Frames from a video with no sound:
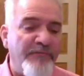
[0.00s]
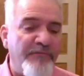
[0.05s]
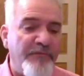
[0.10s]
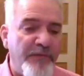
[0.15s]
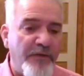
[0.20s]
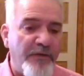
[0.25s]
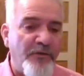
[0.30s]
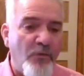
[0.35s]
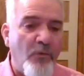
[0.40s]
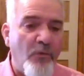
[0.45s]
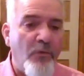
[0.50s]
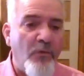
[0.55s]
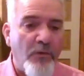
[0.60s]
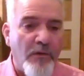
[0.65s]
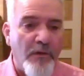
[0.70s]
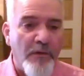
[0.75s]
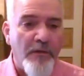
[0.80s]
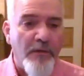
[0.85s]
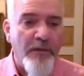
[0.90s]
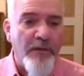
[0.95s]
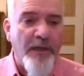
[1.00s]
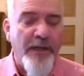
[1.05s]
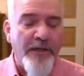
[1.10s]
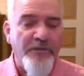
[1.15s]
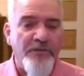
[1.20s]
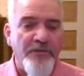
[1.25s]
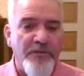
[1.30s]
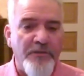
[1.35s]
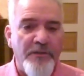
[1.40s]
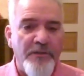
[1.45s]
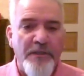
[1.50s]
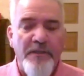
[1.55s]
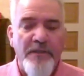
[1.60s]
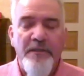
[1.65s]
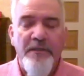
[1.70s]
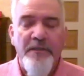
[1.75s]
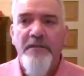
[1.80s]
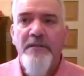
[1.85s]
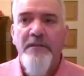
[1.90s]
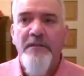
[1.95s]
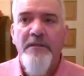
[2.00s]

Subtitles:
for the door, actually,